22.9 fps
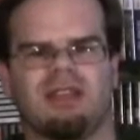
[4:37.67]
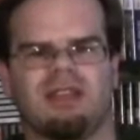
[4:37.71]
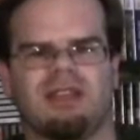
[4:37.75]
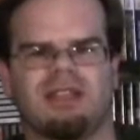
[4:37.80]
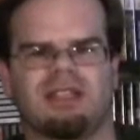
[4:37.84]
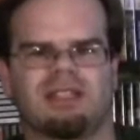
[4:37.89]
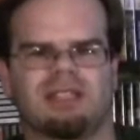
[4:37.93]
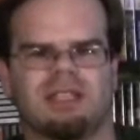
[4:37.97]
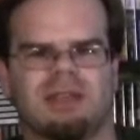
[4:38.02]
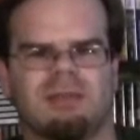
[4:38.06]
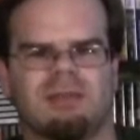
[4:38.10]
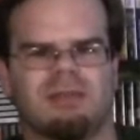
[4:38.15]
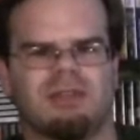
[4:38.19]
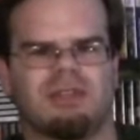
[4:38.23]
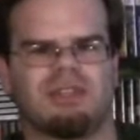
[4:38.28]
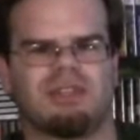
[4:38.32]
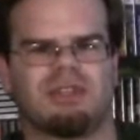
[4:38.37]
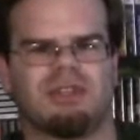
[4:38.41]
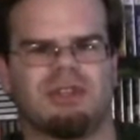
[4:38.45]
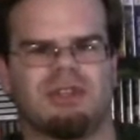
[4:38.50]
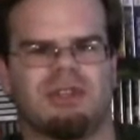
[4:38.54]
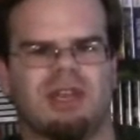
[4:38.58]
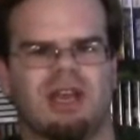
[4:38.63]
the next game I'm gonna
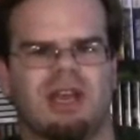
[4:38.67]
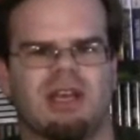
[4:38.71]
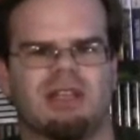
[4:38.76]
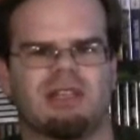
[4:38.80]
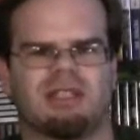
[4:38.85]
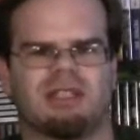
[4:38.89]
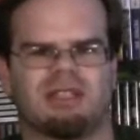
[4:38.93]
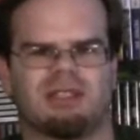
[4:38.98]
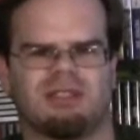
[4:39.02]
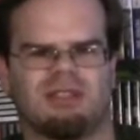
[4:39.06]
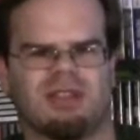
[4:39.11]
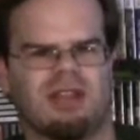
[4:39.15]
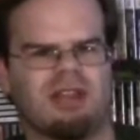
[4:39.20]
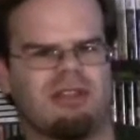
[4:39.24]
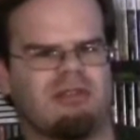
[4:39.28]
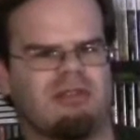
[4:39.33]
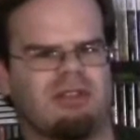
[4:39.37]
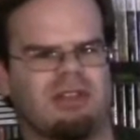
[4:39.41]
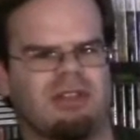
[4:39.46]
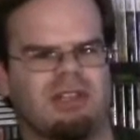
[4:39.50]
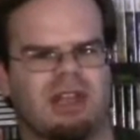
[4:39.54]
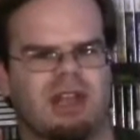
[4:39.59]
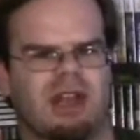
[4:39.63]
show you guys is not
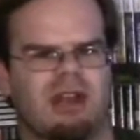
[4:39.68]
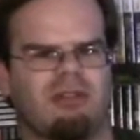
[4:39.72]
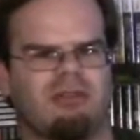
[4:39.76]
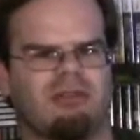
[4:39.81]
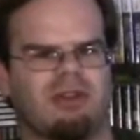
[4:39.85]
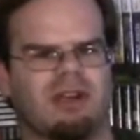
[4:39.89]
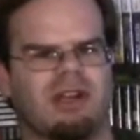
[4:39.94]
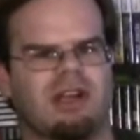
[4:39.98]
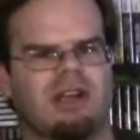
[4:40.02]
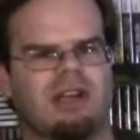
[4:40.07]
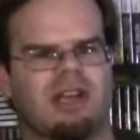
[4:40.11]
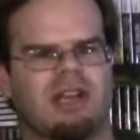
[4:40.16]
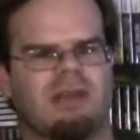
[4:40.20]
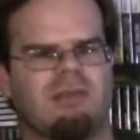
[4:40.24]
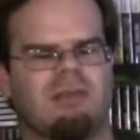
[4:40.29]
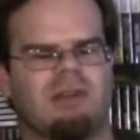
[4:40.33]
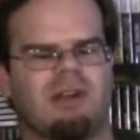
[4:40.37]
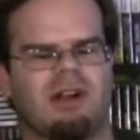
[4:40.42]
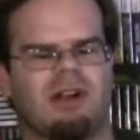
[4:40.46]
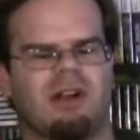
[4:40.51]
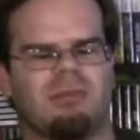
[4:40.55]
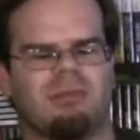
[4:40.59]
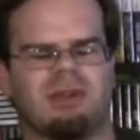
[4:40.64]
really a rare game
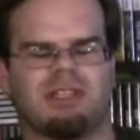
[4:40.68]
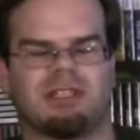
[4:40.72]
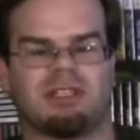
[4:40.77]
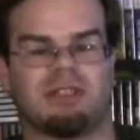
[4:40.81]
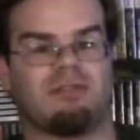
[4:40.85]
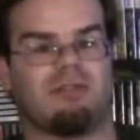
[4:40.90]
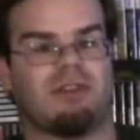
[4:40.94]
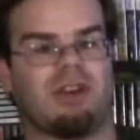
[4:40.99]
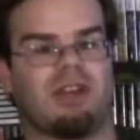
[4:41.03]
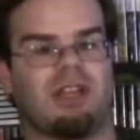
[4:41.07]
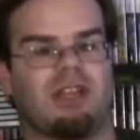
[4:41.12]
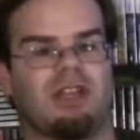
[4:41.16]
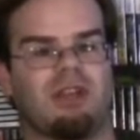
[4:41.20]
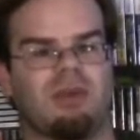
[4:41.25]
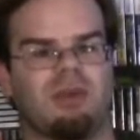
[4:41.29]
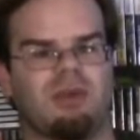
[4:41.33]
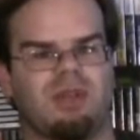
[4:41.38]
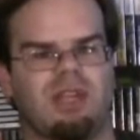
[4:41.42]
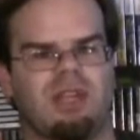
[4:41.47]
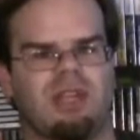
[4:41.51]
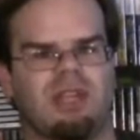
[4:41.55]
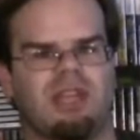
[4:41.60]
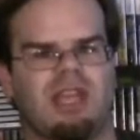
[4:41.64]
at all, but it's a very
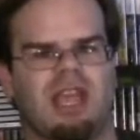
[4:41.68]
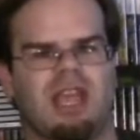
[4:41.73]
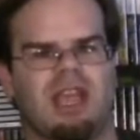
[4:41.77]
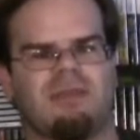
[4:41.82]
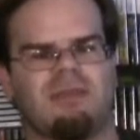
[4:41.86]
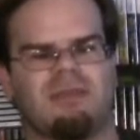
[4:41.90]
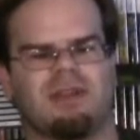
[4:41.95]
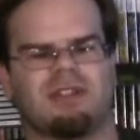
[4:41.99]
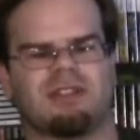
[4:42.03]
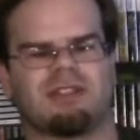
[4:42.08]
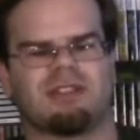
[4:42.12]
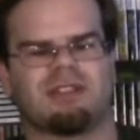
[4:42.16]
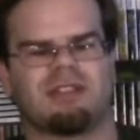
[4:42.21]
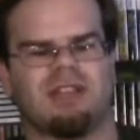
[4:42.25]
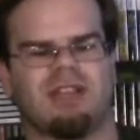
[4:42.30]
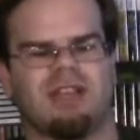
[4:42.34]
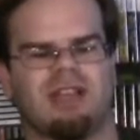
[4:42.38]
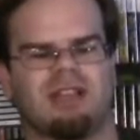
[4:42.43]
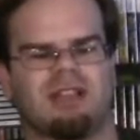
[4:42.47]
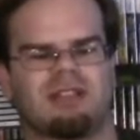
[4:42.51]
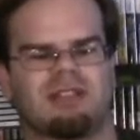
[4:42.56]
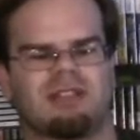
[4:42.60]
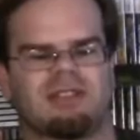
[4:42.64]
unique game. It's
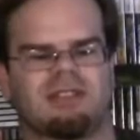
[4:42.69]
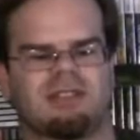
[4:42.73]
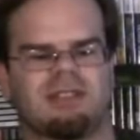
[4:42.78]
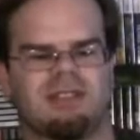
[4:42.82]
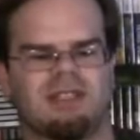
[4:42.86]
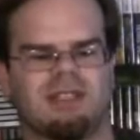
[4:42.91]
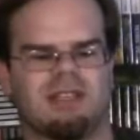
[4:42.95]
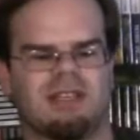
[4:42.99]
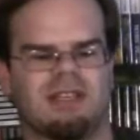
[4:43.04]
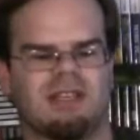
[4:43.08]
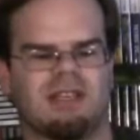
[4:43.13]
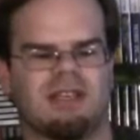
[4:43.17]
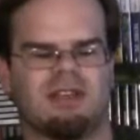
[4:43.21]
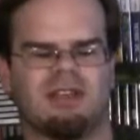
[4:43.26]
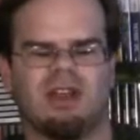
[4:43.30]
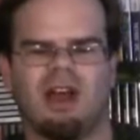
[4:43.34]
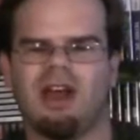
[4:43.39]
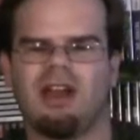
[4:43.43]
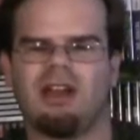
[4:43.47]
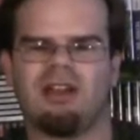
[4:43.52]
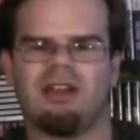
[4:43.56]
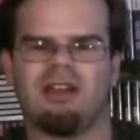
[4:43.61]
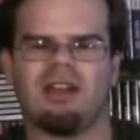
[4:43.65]

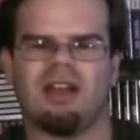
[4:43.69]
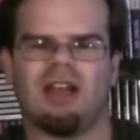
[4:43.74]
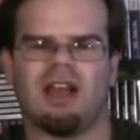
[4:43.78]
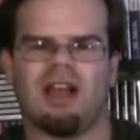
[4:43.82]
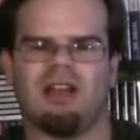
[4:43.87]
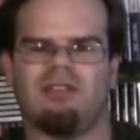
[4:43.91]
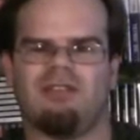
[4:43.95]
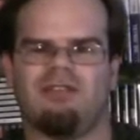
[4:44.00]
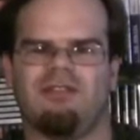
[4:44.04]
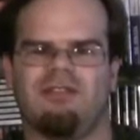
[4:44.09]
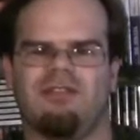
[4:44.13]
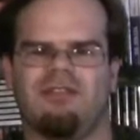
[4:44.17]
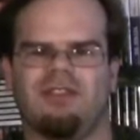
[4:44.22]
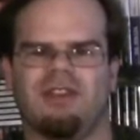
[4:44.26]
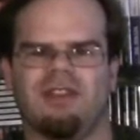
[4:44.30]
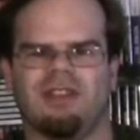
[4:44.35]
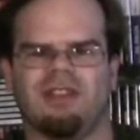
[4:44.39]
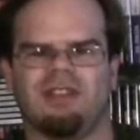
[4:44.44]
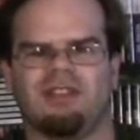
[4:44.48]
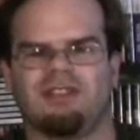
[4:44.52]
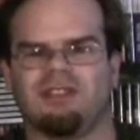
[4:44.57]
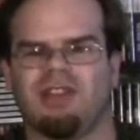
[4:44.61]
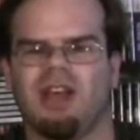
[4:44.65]
not
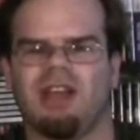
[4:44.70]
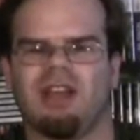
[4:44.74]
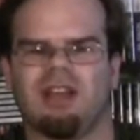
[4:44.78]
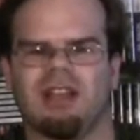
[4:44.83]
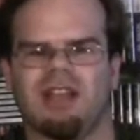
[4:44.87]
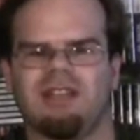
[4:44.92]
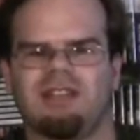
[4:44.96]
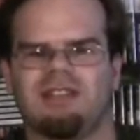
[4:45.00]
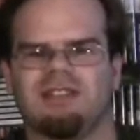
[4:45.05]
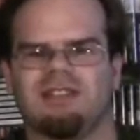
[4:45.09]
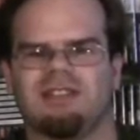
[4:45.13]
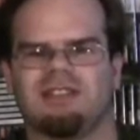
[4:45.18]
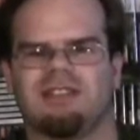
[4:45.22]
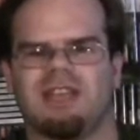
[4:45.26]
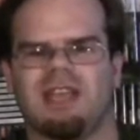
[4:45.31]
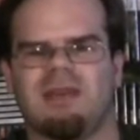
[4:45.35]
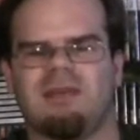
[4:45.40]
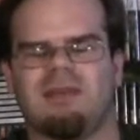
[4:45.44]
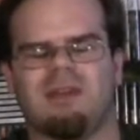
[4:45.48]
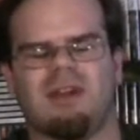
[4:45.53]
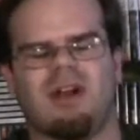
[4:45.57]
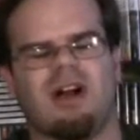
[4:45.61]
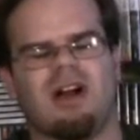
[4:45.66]
a licensed
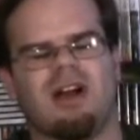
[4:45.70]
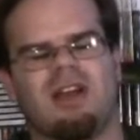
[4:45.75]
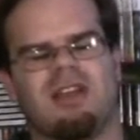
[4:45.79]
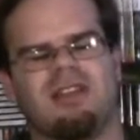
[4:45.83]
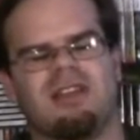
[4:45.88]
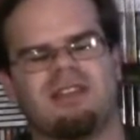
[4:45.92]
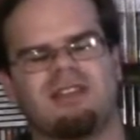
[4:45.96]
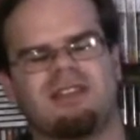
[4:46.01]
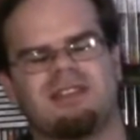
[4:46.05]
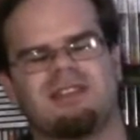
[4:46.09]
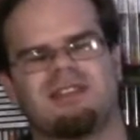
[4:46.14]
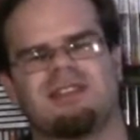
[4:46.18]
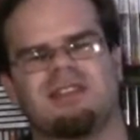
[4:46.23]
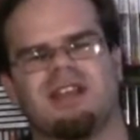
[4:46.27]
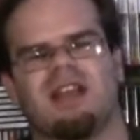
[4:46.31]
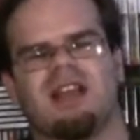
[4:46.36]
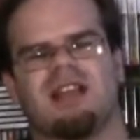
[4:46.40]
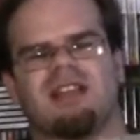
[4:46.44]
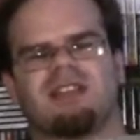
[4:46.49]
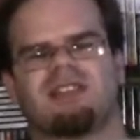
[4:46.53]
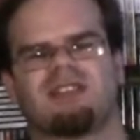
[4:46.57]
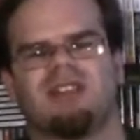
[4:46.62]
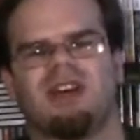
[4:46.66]
game at all, and this is
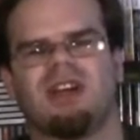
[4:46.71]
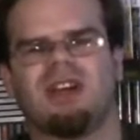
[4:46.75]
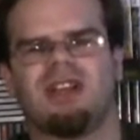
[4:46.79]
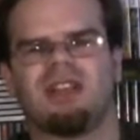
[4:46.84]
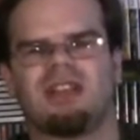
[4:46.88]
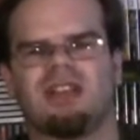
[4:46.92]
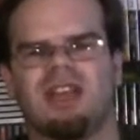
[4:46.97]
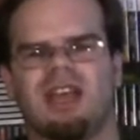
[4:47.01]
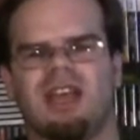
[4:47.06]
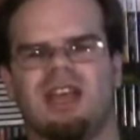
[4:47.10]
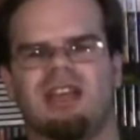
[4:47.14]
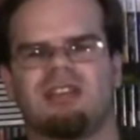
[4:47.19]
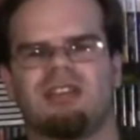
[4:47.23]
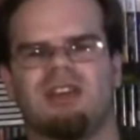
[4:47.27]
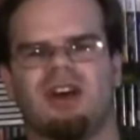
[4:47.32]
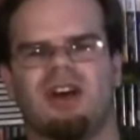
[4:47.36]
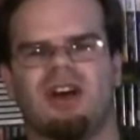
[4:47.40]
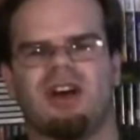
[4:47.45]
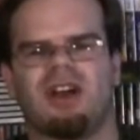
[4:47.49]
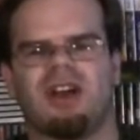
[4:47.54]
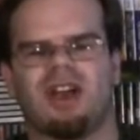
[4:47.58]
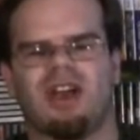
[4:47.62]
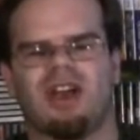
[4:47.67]
Sonic the
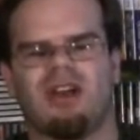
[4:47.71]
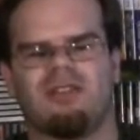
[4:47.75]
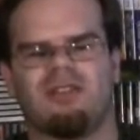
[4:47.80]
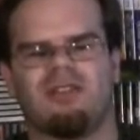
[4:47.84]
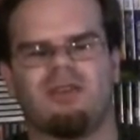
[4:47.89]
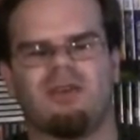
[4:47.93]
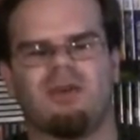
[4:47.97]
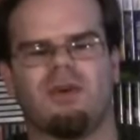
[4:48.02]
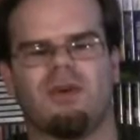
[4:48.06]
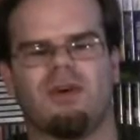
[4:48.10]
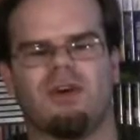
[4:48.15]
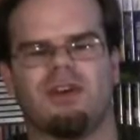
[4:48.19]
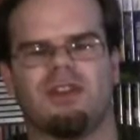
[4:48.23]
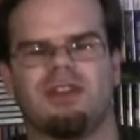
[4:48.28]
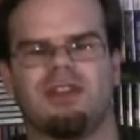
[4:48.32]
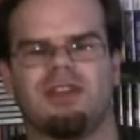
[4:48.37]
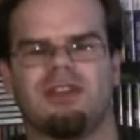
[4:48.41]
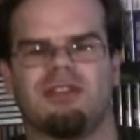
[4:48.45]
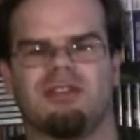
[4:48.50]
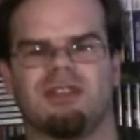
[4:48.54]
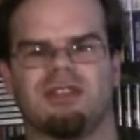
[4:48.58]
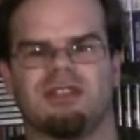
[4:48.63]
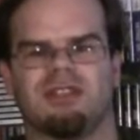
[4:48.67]
Hedgehog for
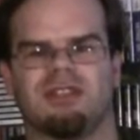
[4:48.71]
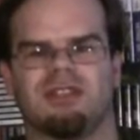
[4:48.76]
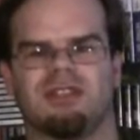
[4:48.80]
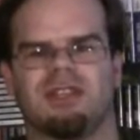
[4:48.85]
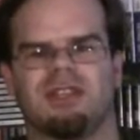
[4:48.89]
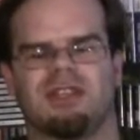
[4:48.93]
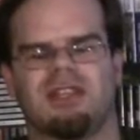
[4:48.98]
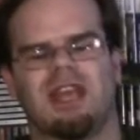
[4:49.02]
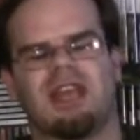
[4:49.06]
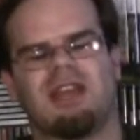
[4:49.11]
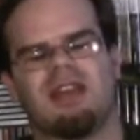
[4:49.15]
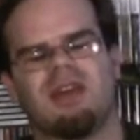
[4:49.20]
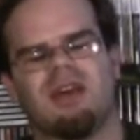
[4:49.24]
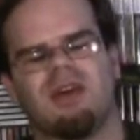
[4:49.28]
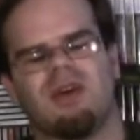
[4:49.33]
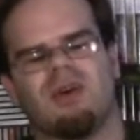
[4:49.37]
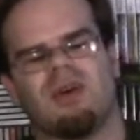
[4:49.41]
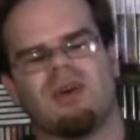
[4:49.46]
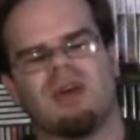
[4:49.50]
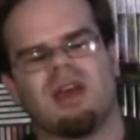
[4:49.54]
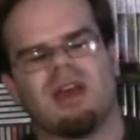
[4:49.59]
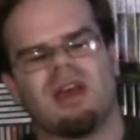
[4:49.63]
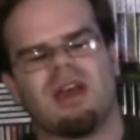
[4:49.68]
the original
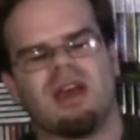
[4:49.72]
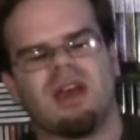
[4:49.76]
Nintendo.